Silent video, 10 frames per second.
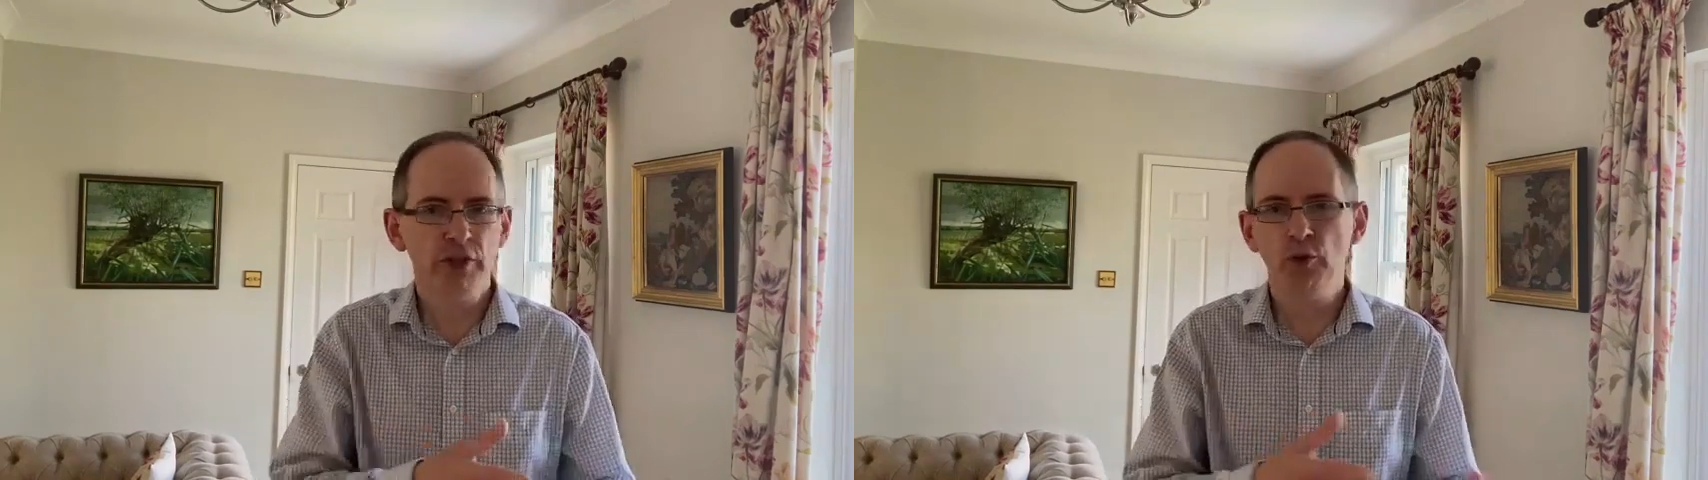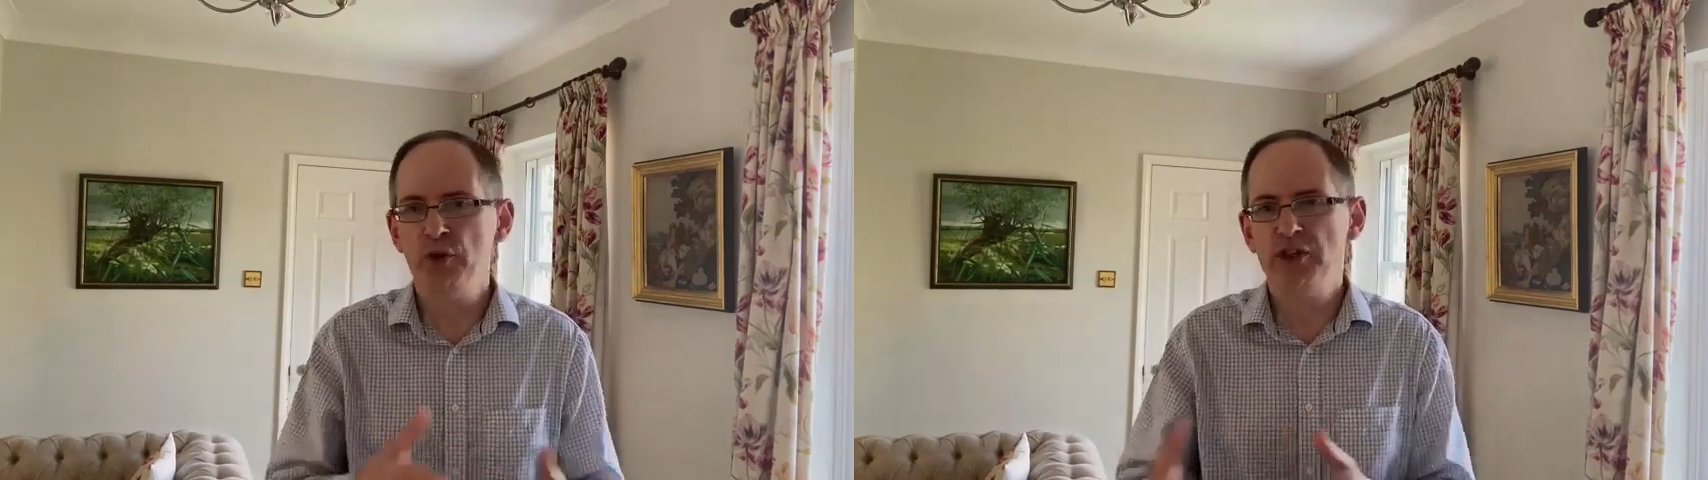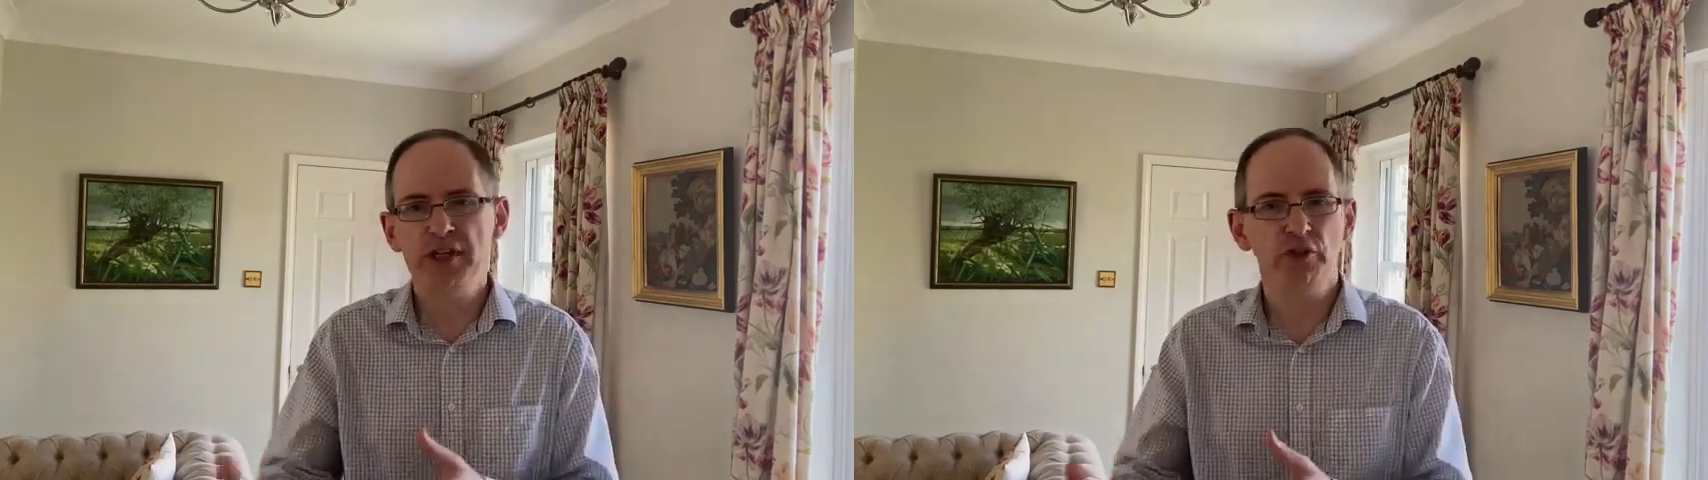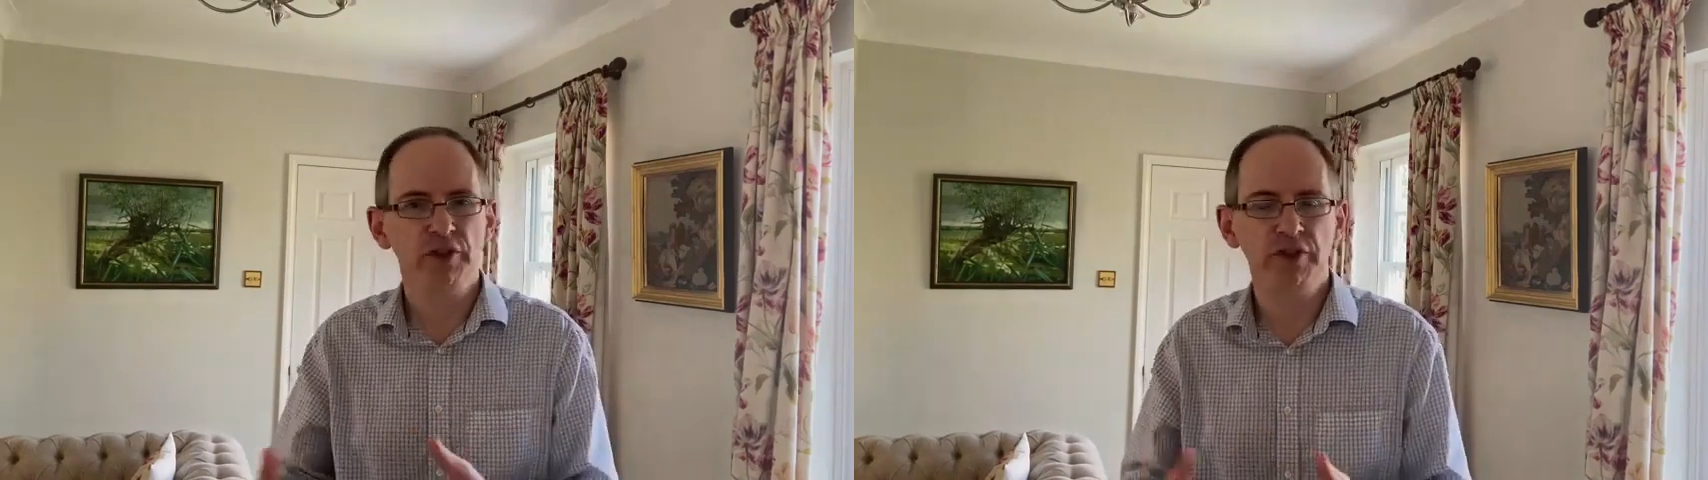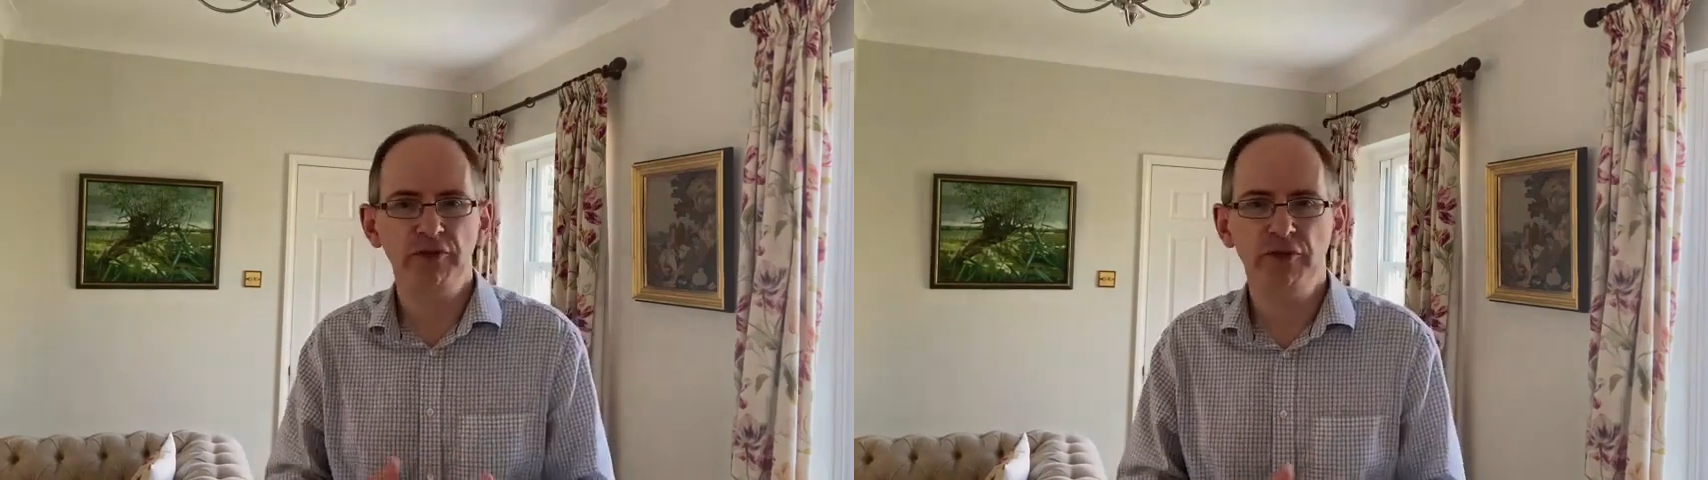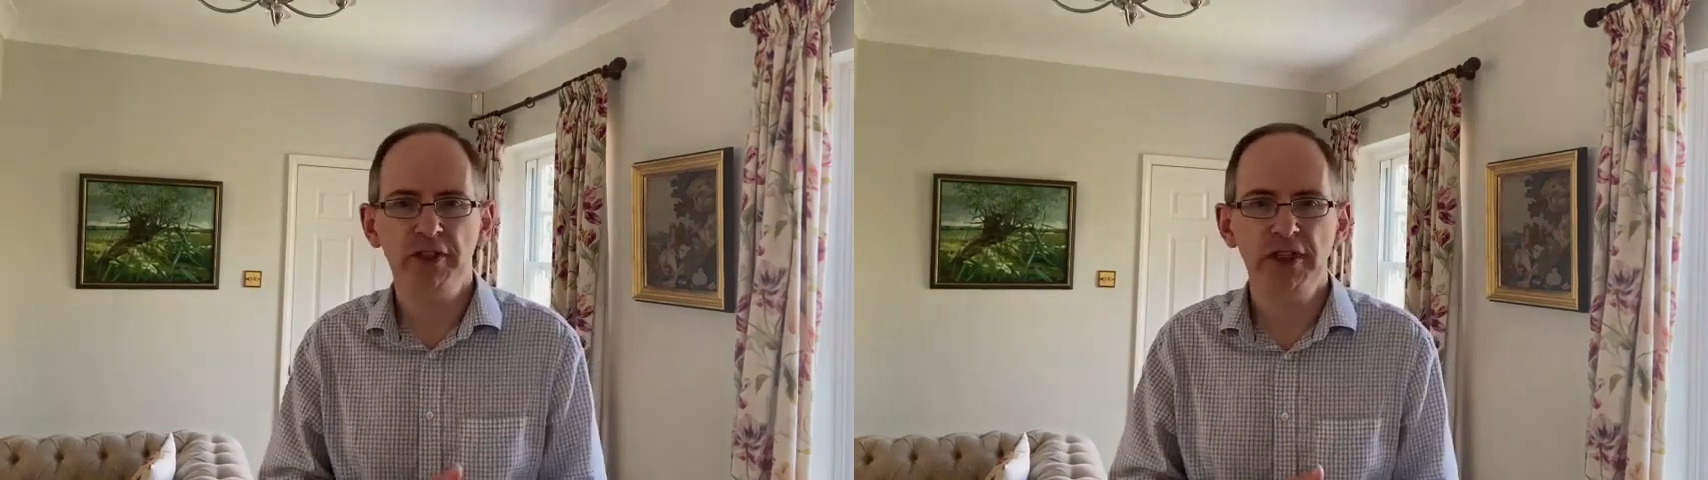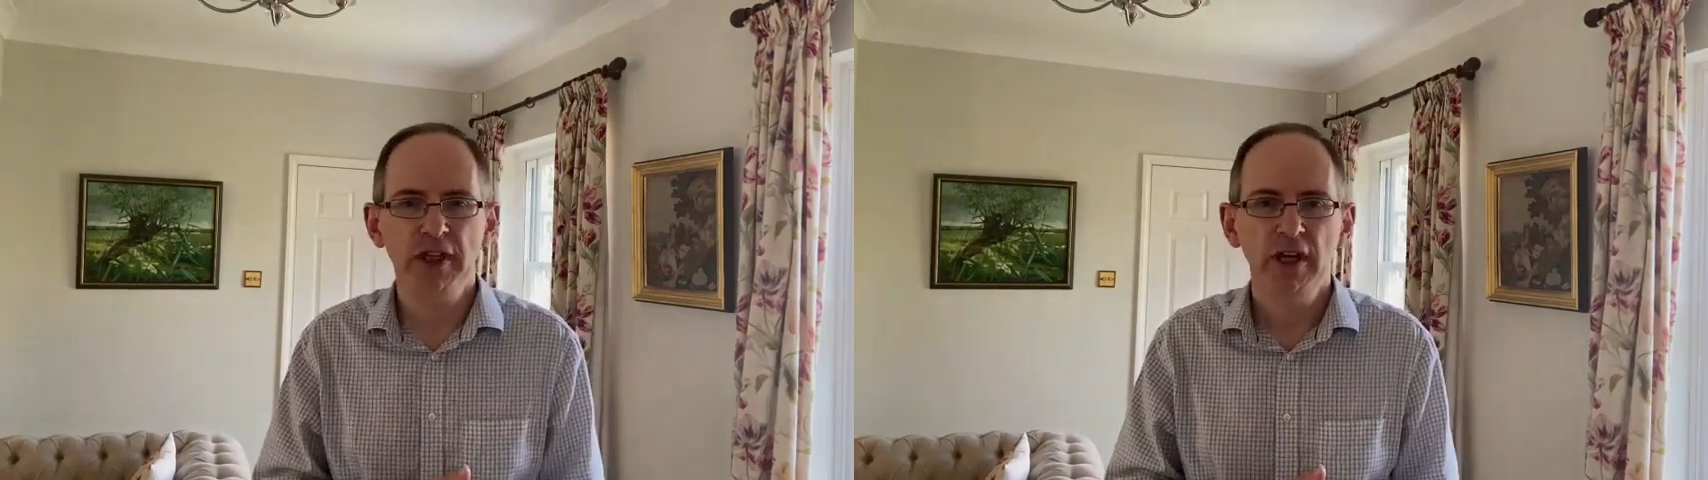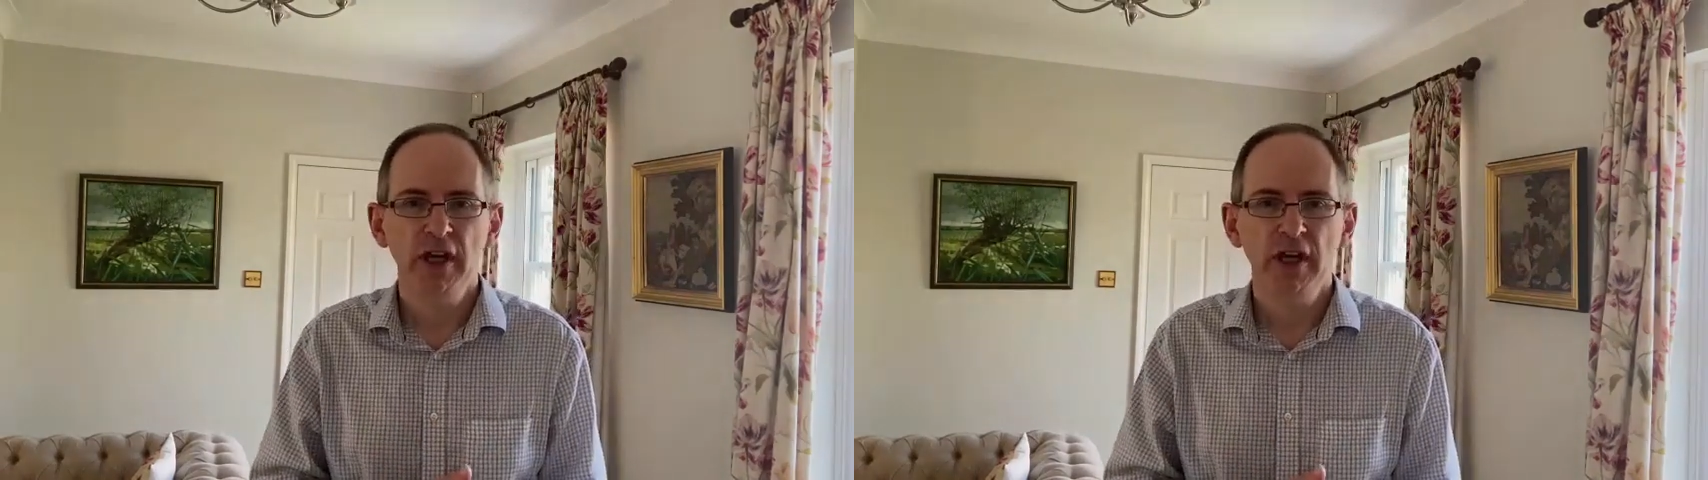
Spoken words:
quartet or a symphony,